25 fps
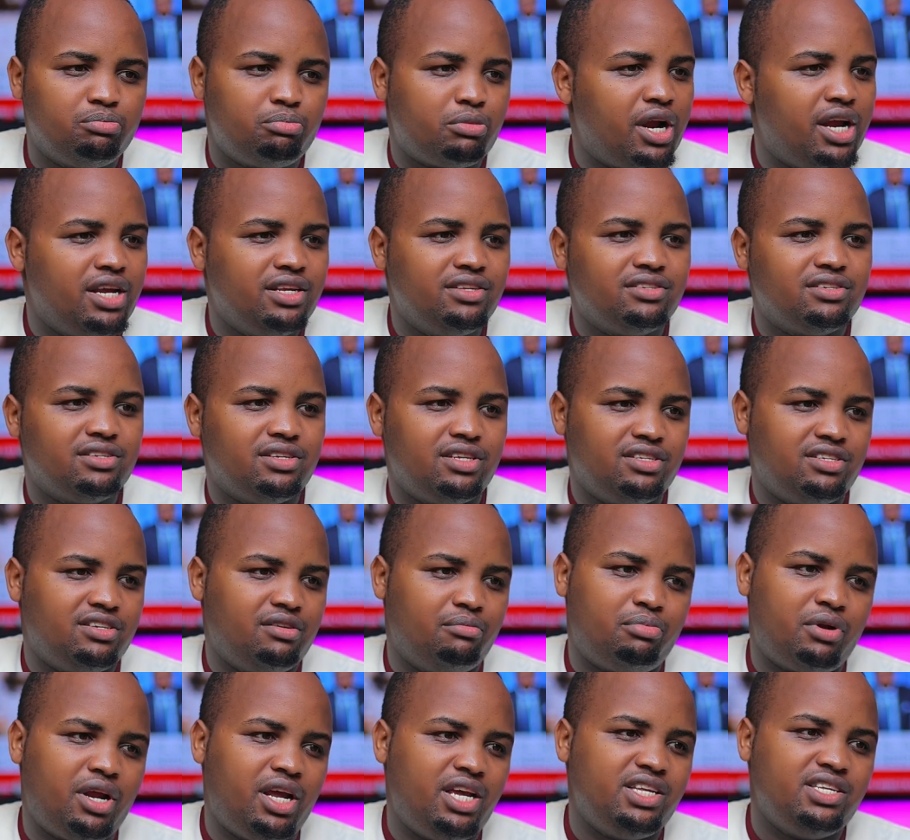spreads is
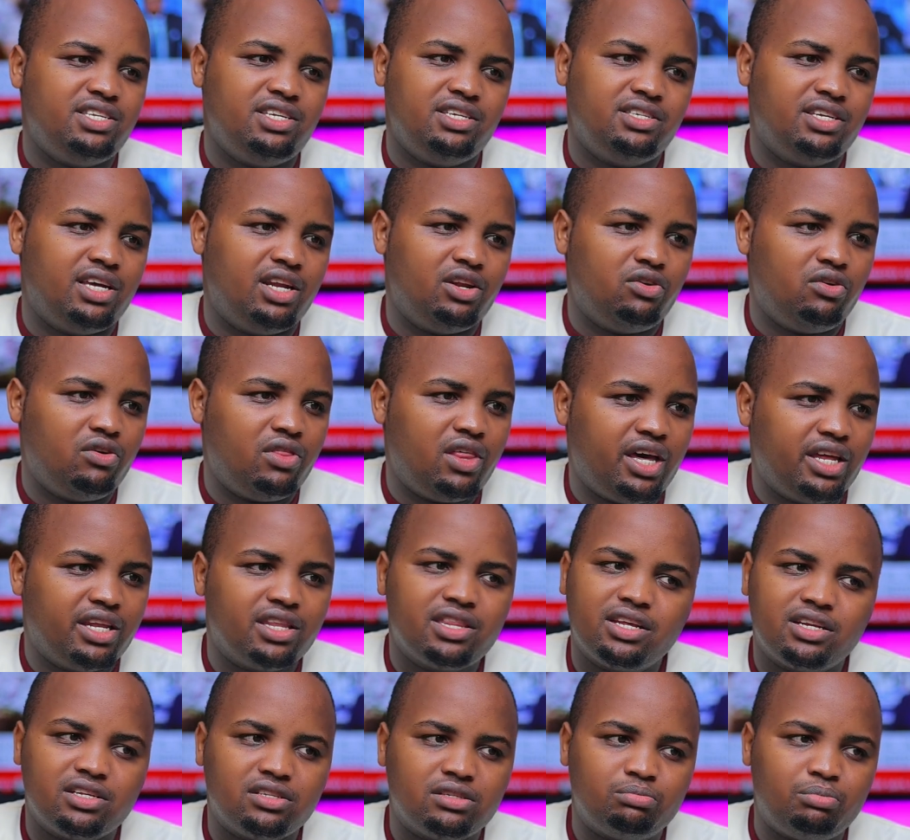the prices and all
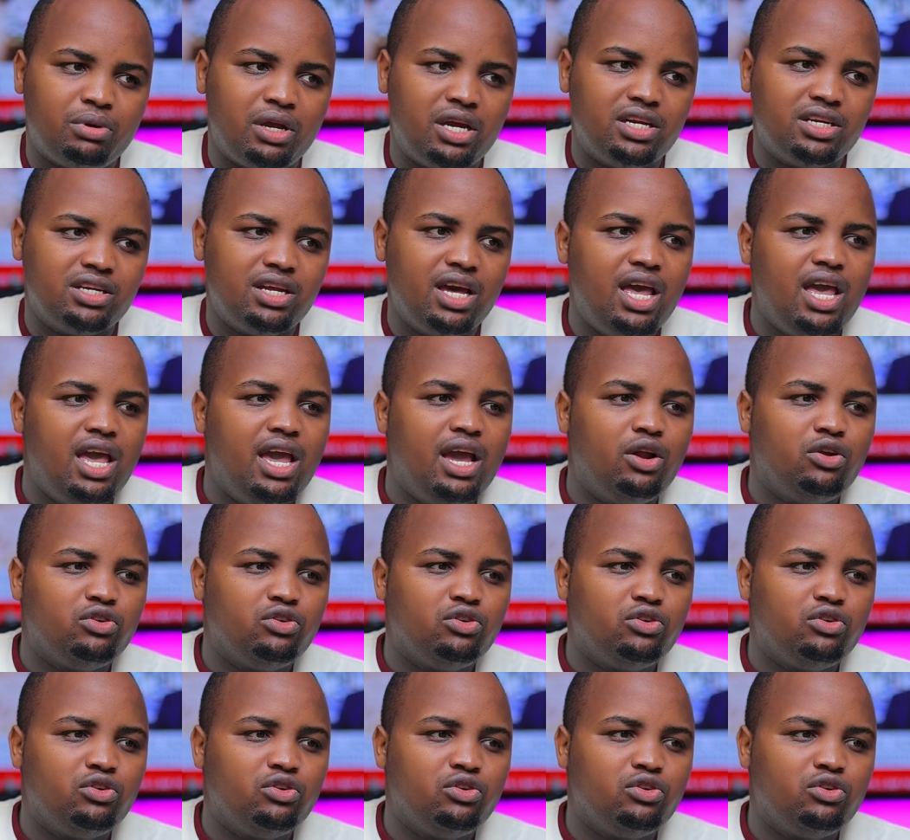that's spent.